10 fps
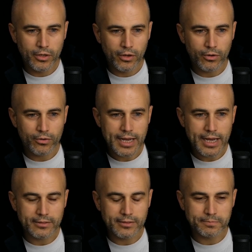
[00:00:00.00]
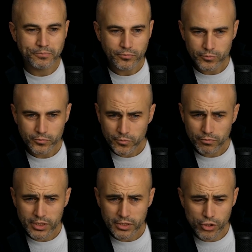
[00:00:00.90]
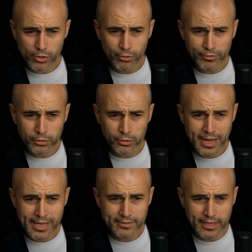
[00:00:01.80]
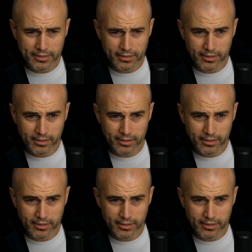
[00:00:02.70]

All right. So moving to medtech,